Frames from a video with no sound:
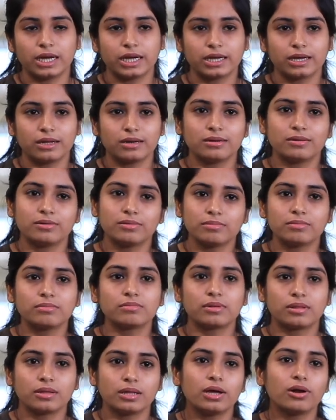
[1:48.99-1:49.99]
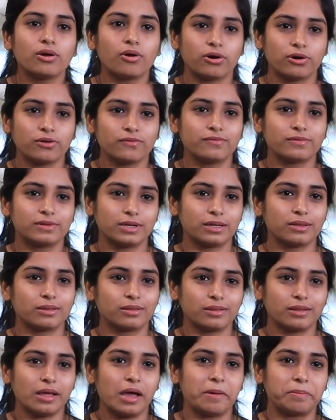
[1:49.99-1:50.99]
I can see a lot of
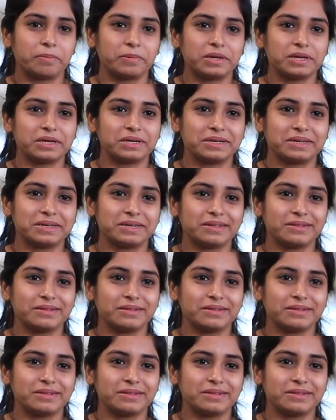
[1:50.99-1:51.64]
things happening